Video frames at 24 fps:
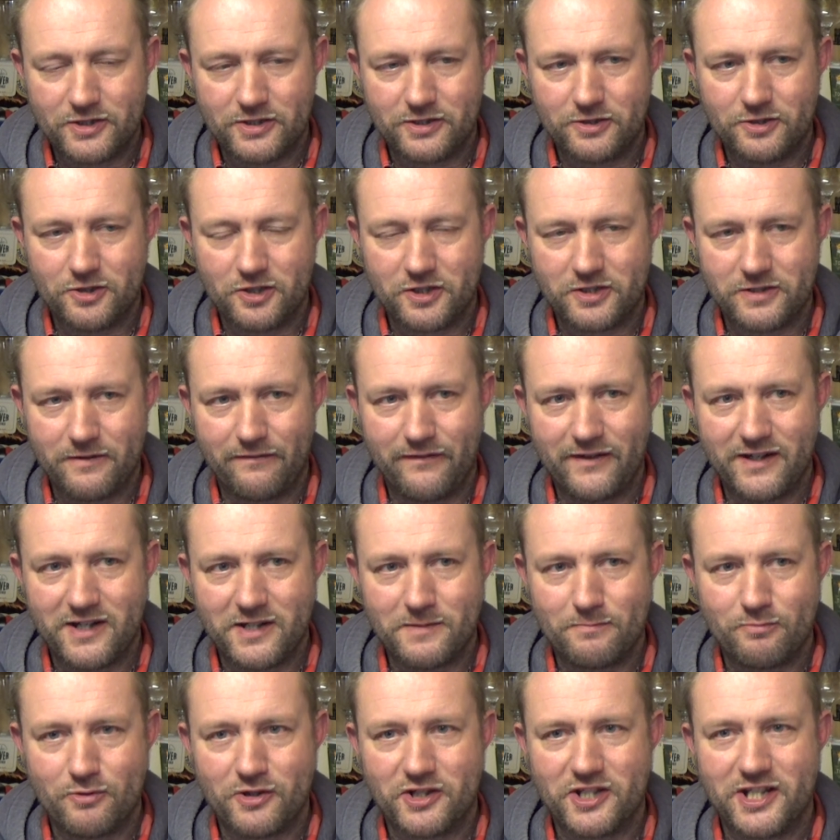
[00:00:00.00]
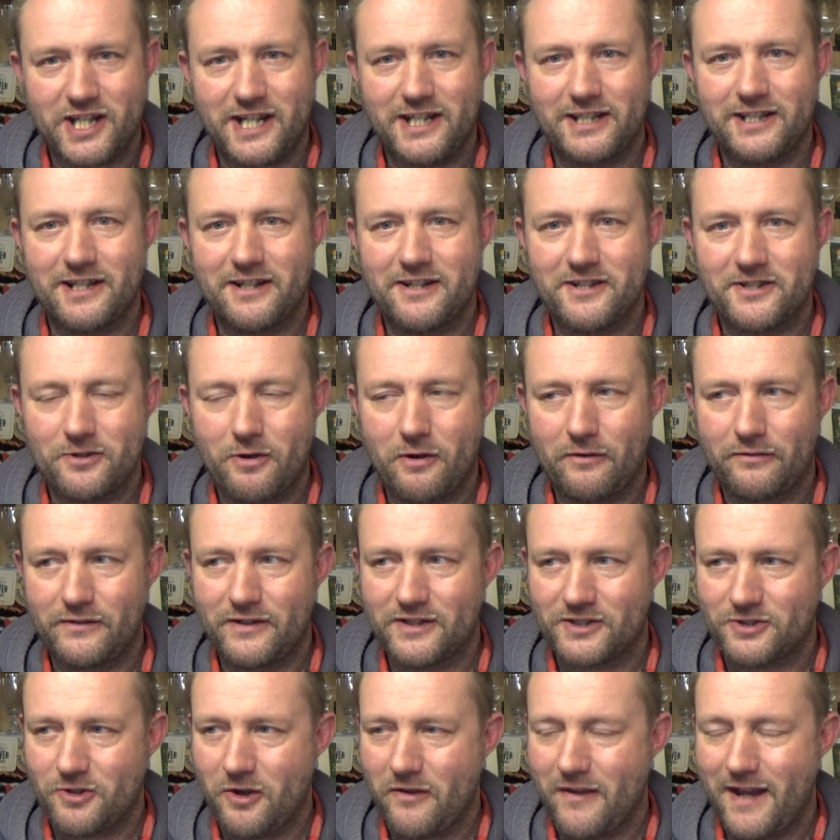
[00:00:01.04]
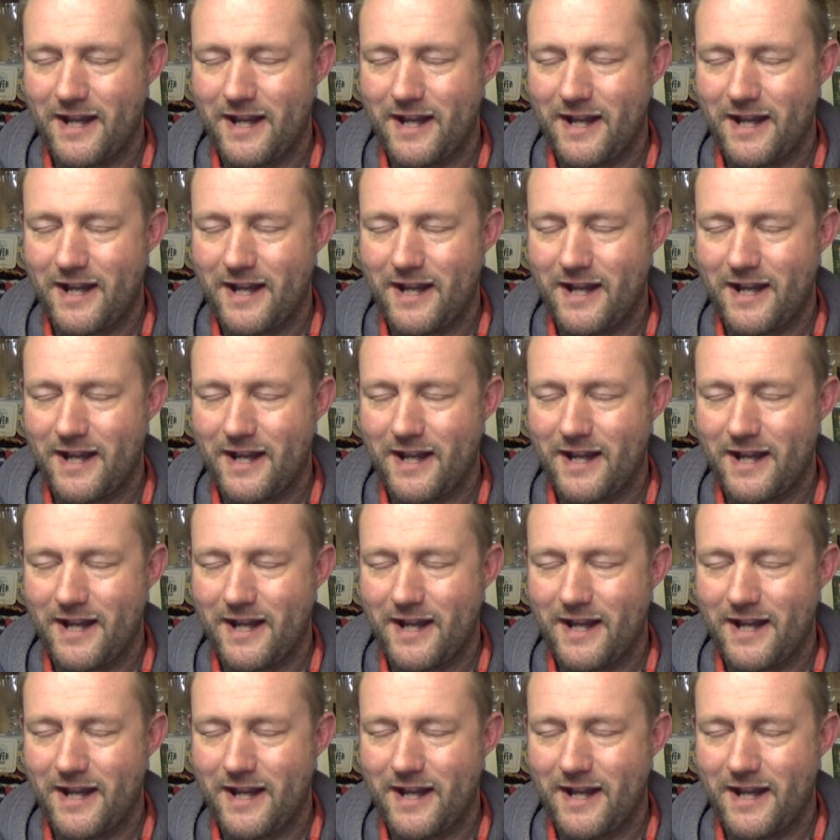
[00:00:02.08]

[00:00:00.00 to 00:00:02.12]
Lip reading: just to finish proceedings off, he's got